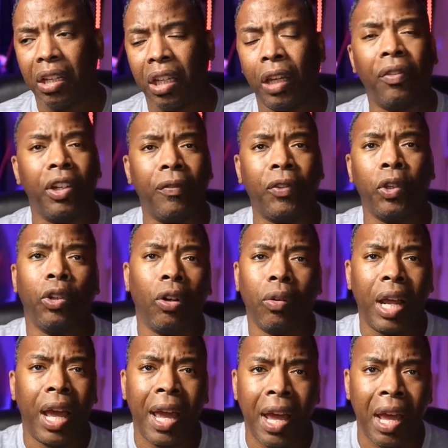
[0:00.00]
Even if you
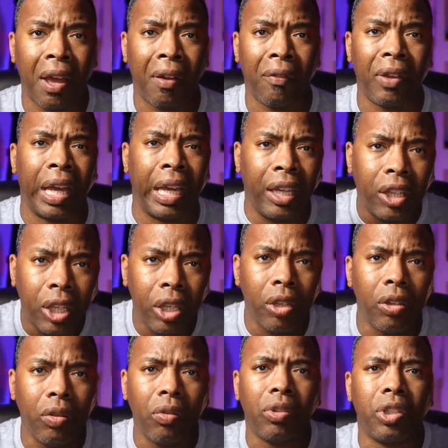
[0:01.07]
don't have a
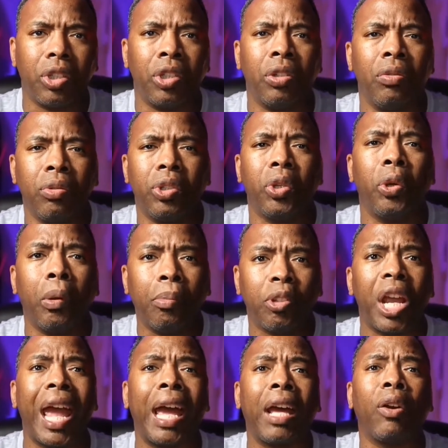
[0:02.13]
huge YouTube
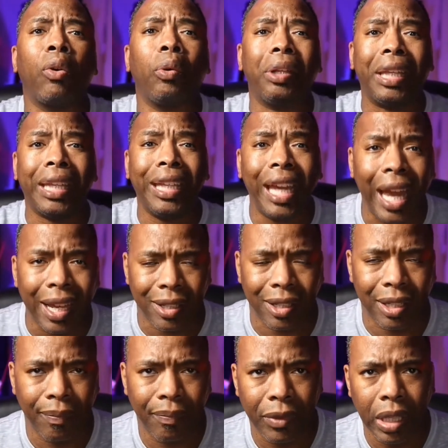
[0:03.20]
channel
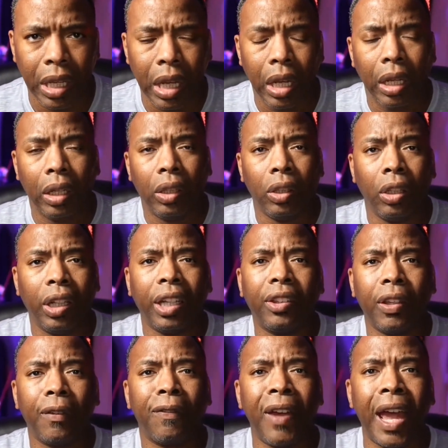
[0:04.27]
yet, look at
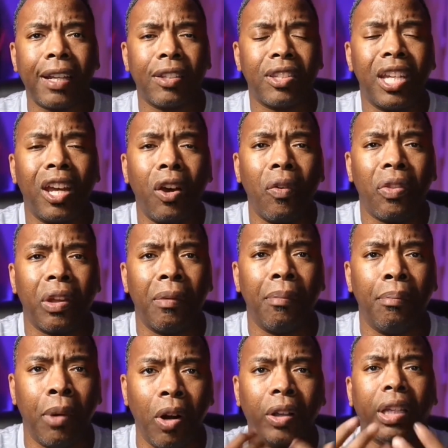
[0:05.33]
the fact, tell them,
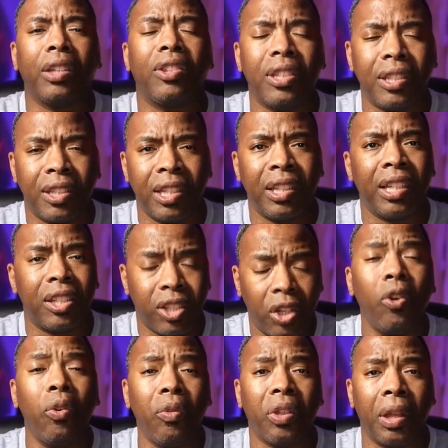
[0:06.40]
market this
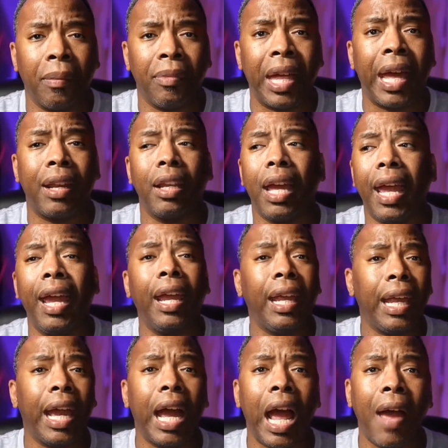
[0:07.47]
to them that,
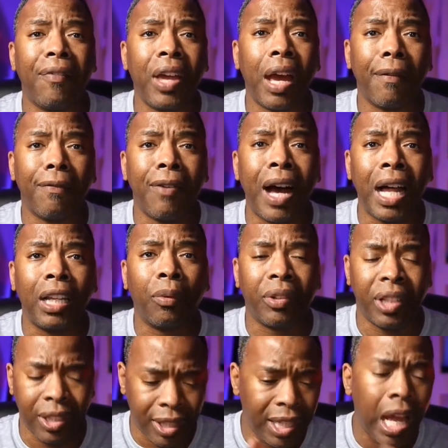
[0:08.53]
hey, I've got followers.
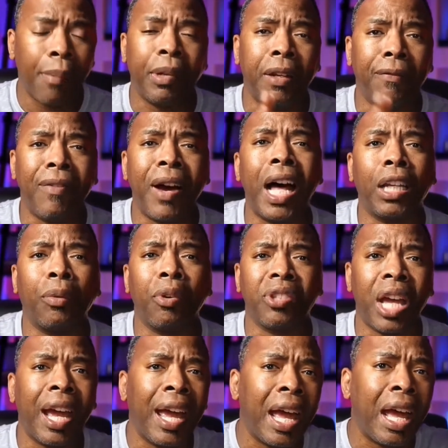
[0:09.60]
This is how many followers
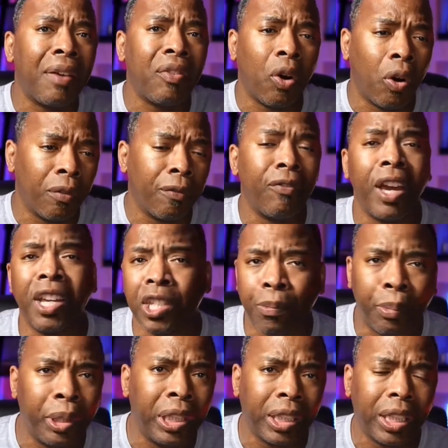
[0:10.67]
I have on
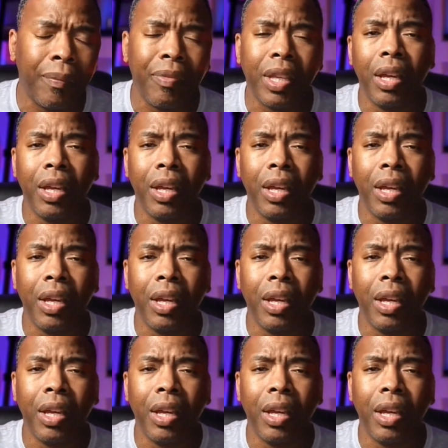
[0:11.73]
Facebook.